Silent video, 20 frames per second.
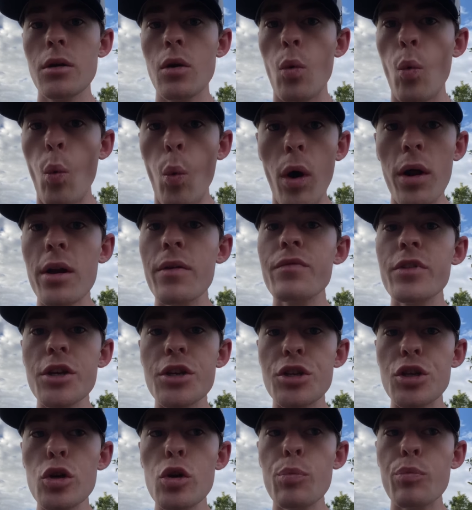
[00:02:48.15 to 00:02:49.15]
One of the
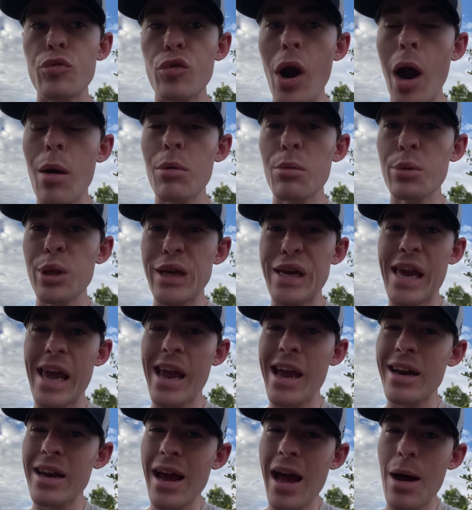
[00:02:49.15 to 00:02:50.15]
two probably
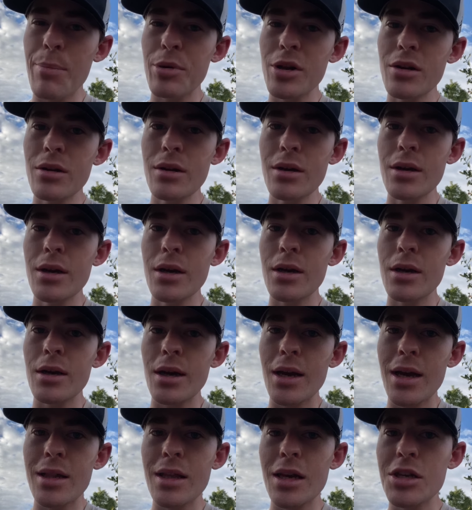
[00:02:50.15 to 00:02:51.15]
can happen,
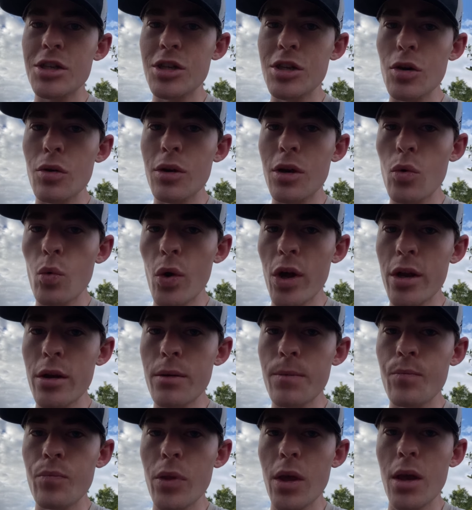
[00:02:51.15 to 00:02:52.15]
and they still can win.